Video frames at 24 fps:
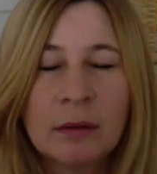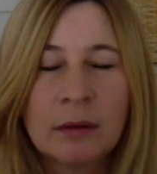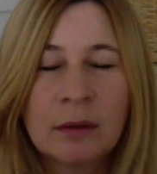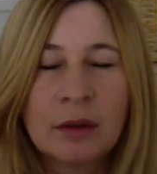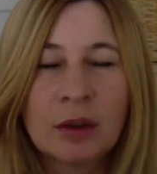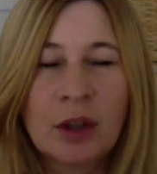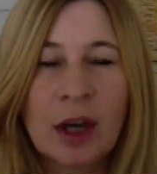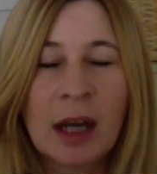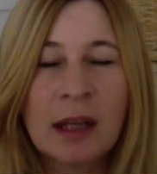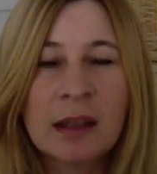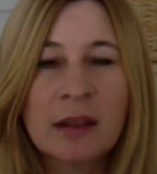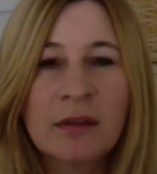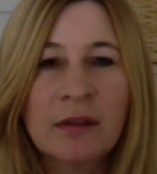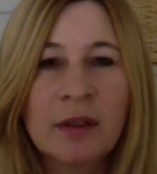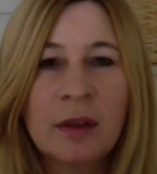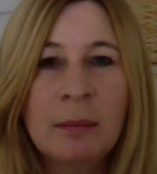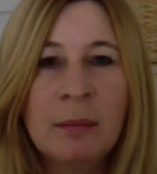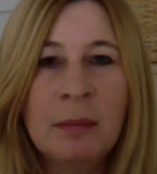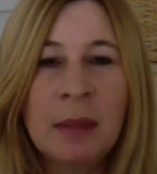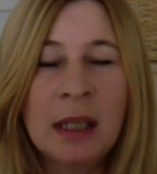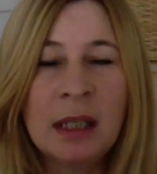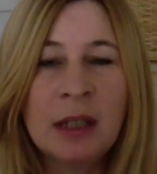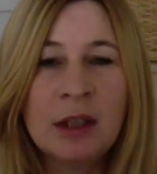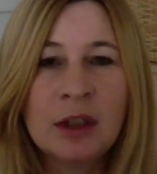
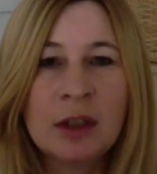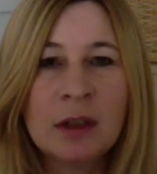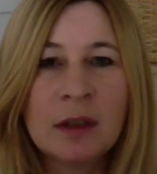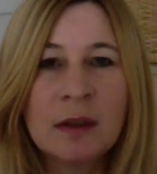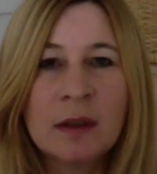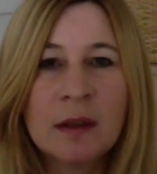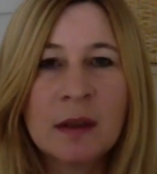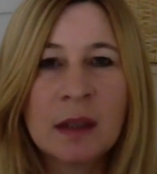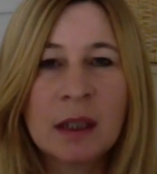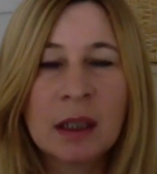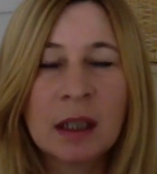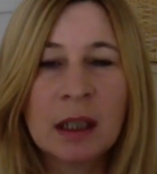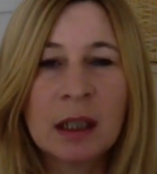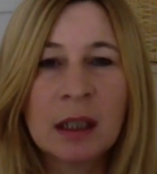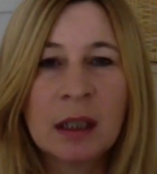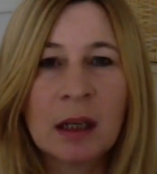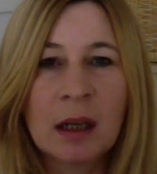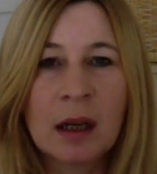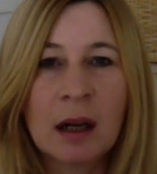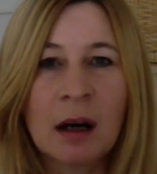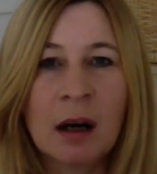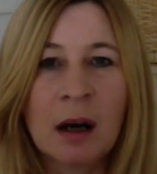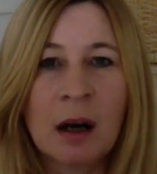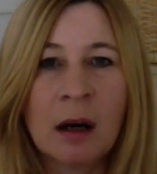transformations that can
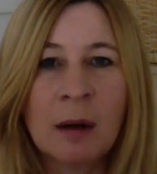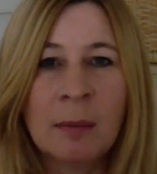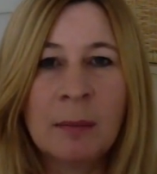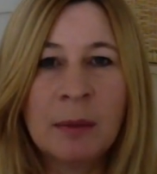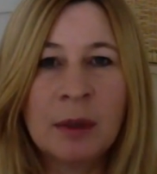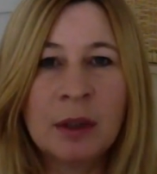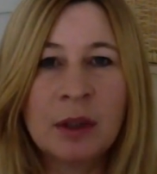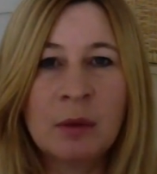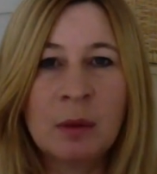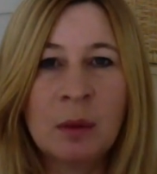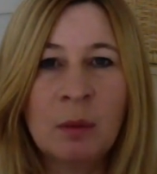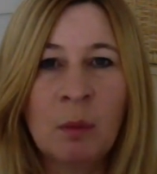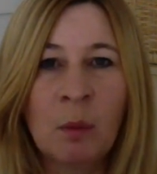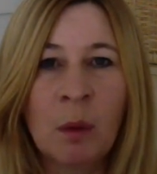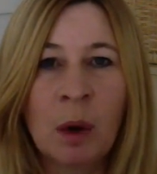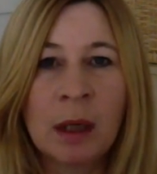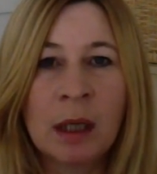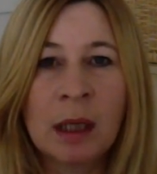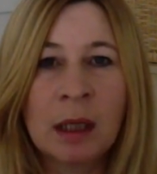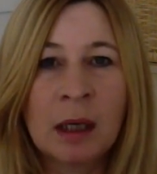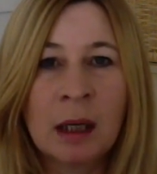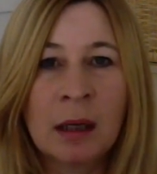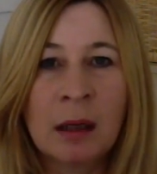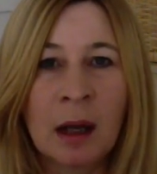occur between one
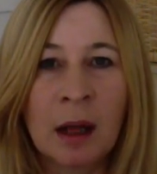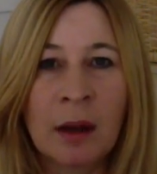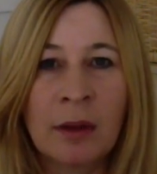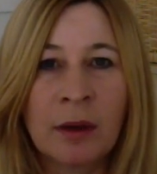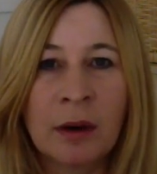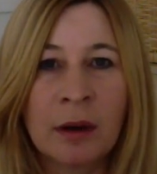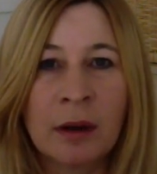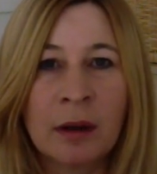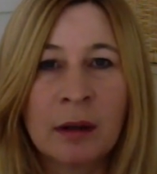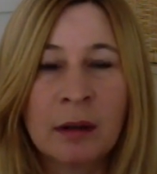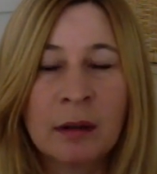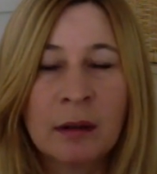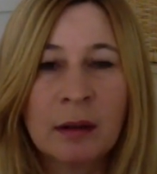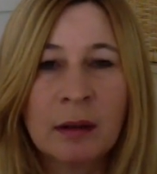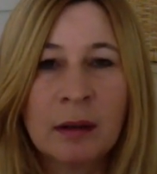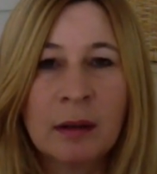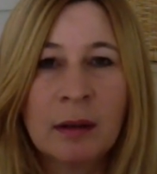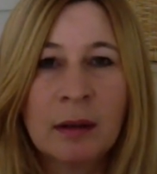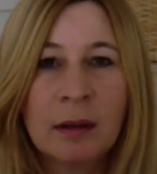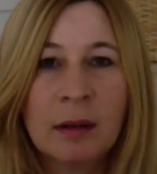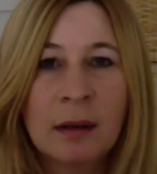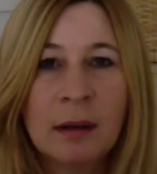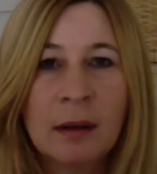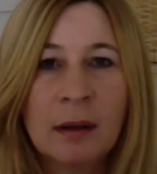and another,
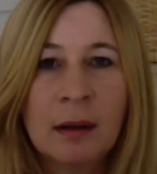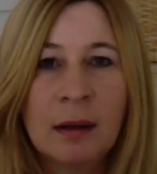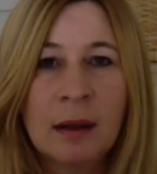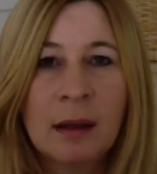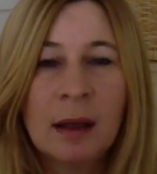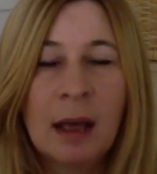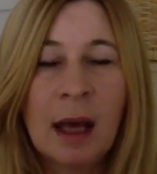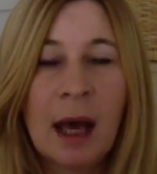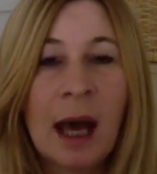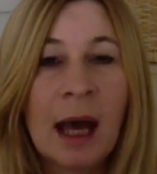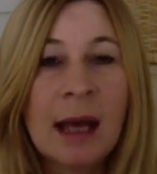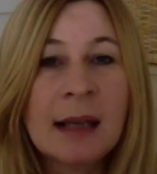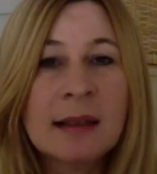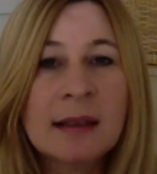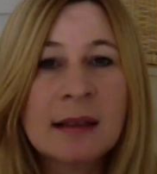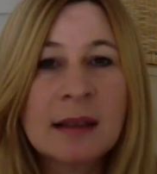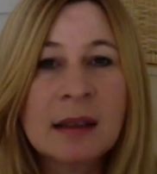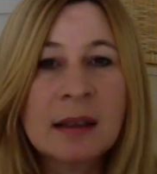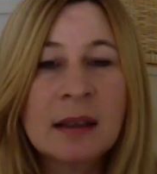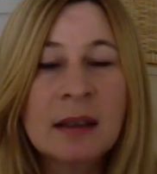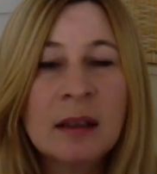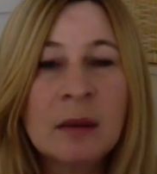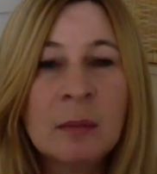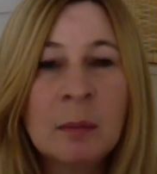
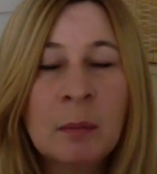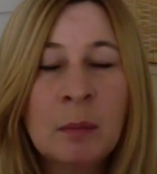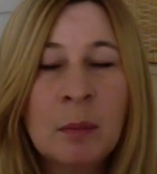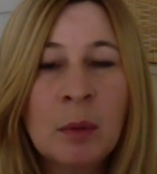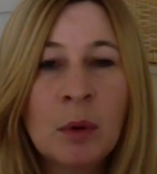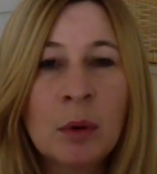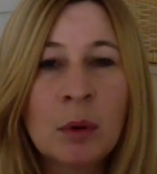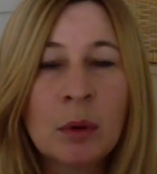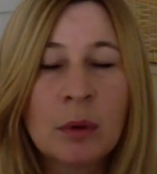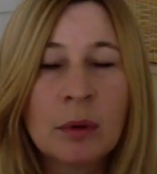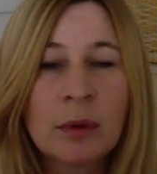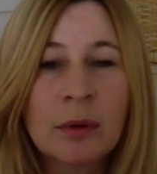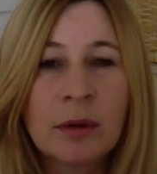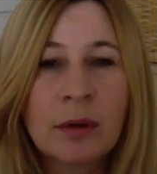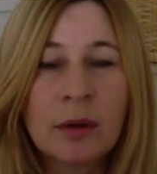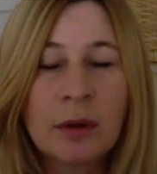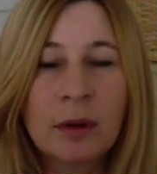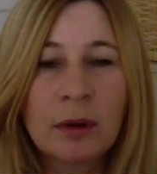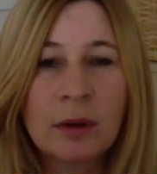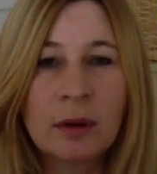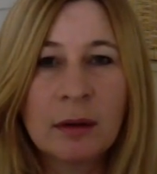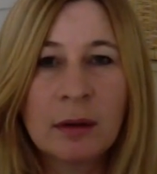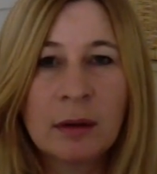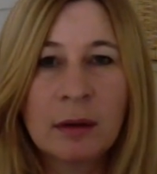asking them both
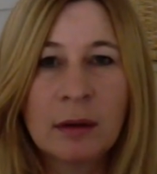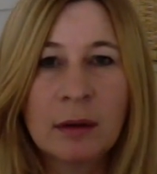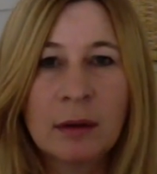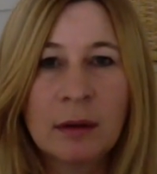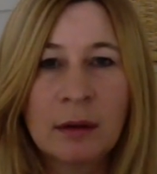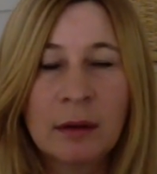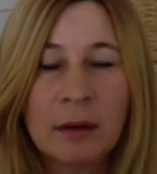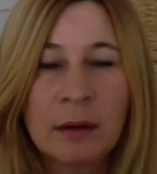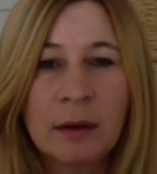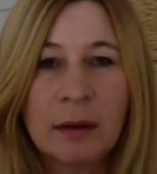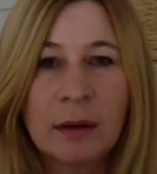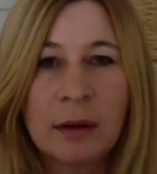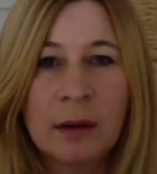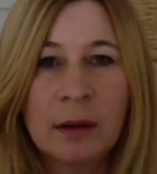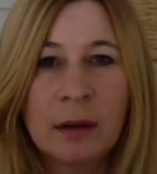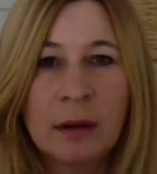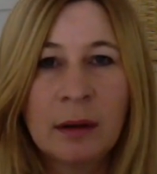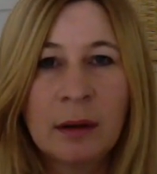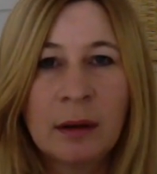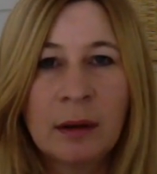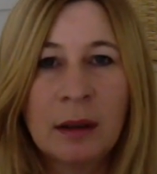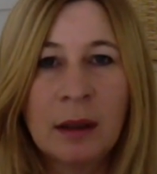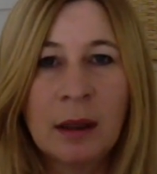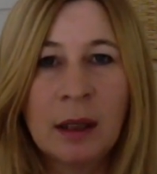
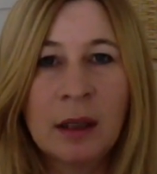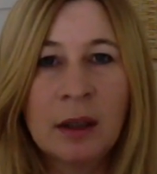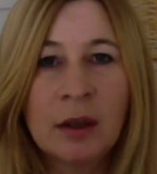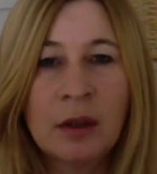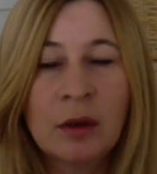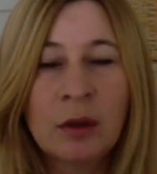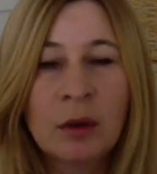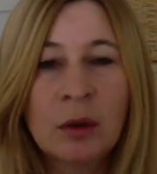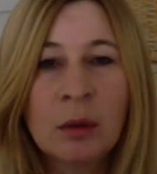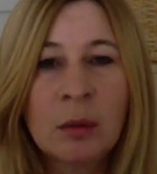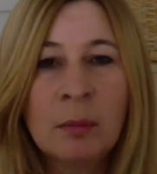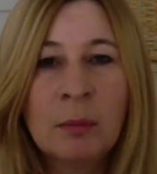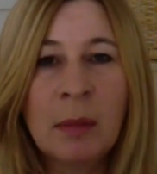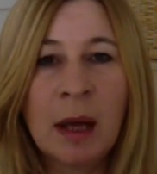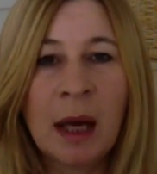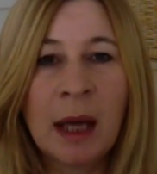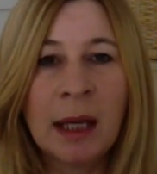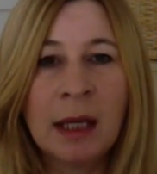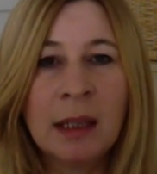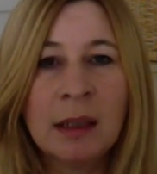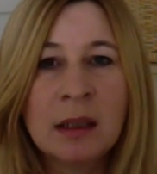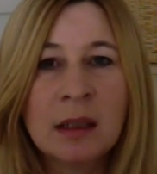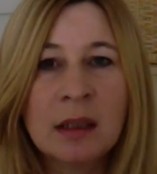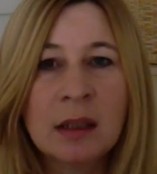in your own
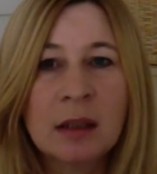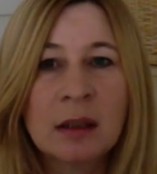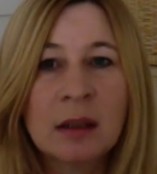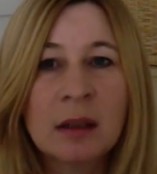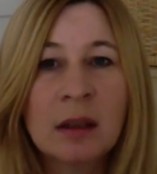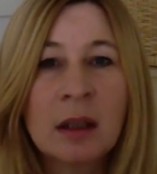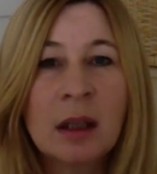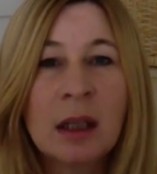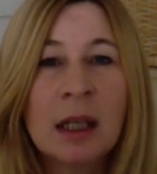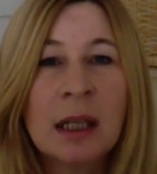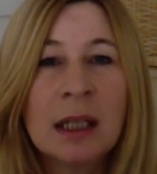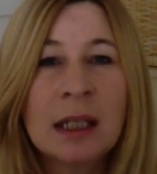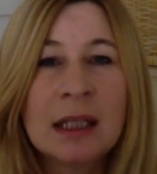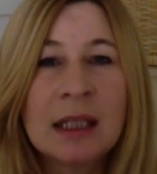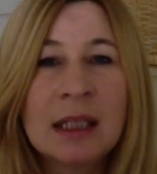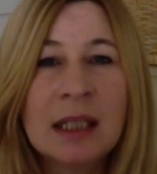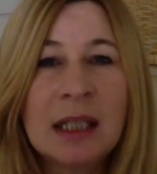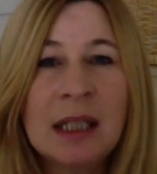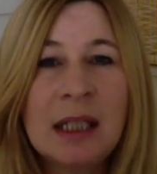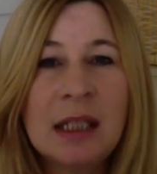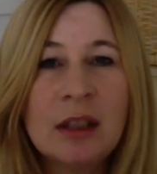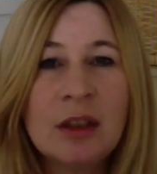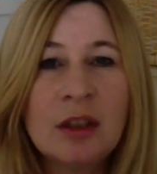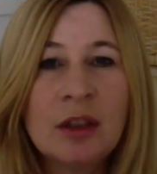mind to
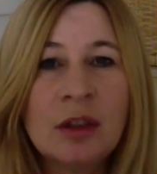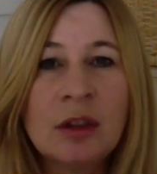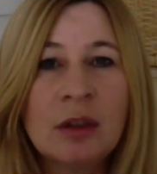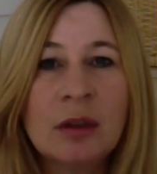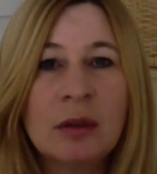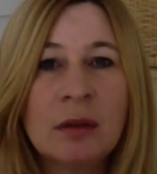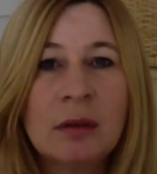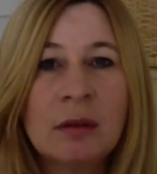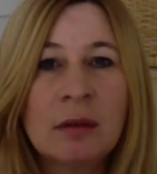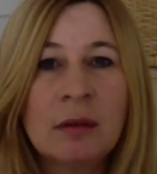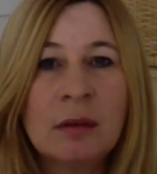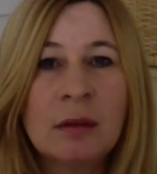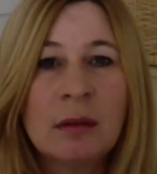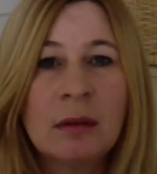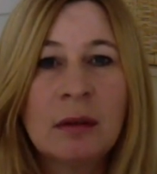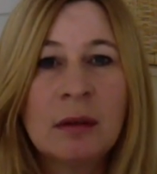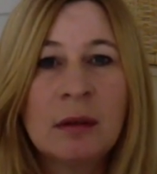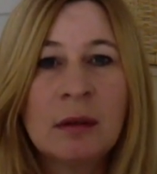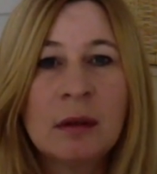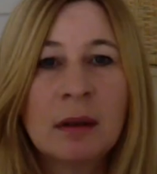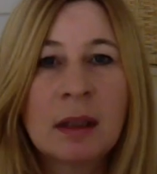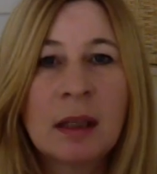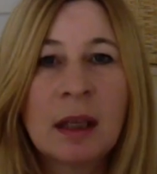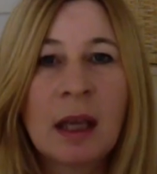teach you,
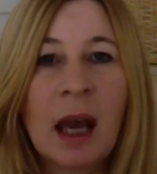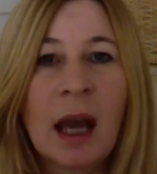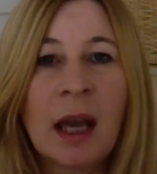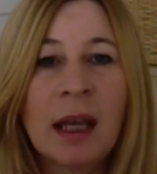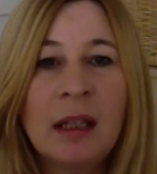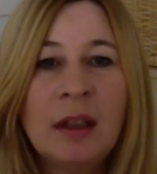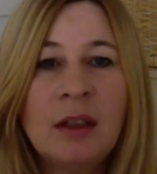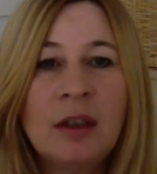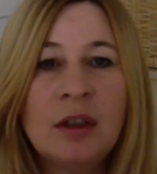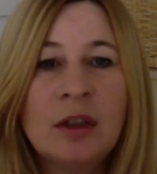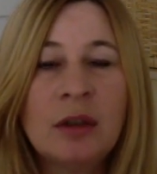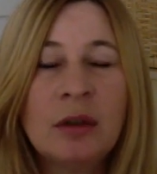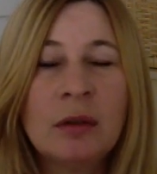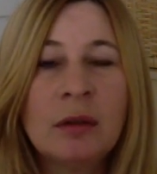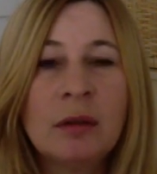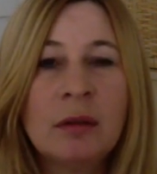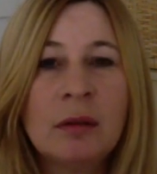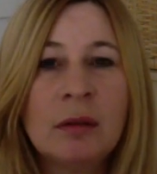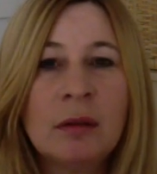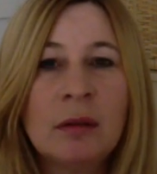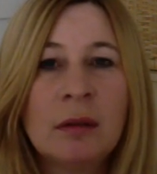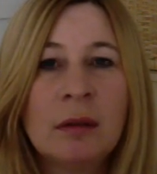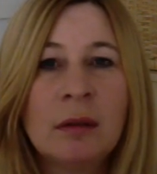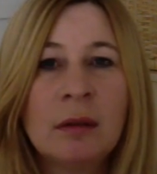guide you,
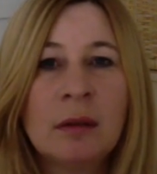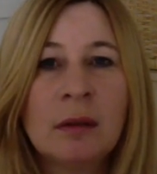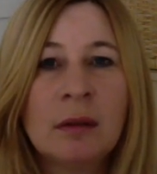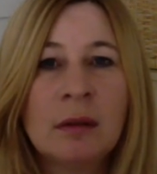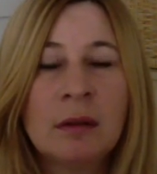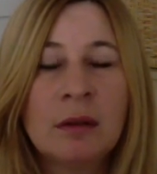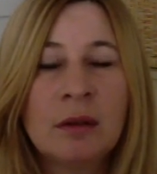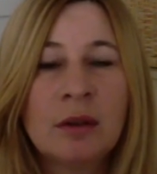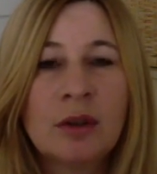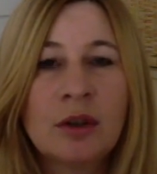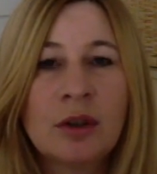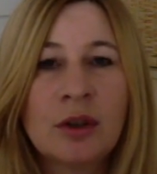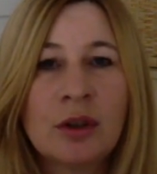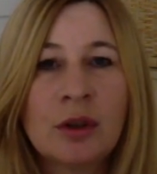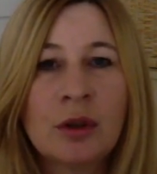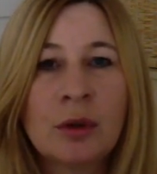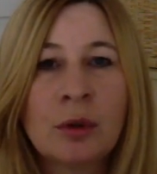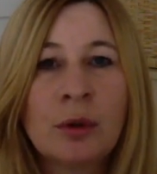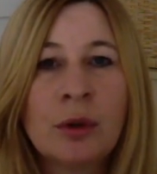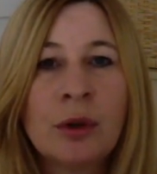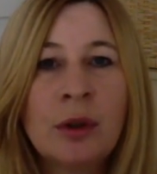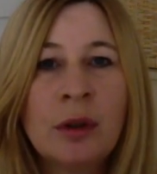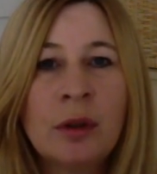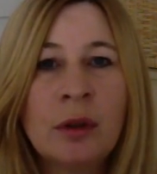
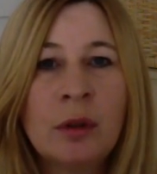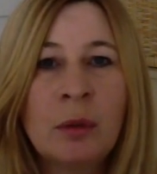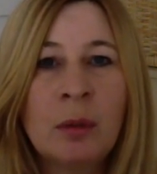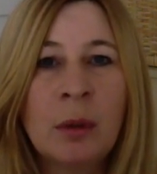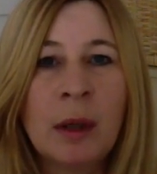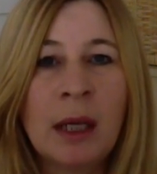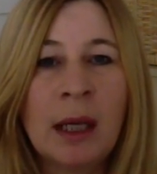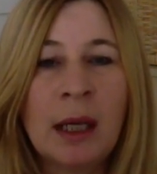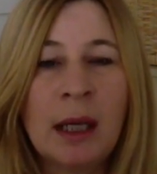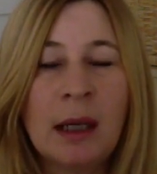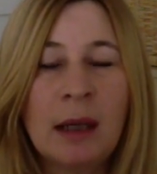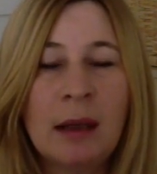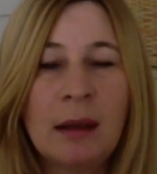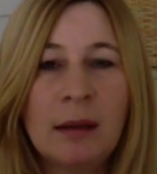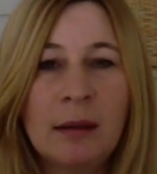show you the way.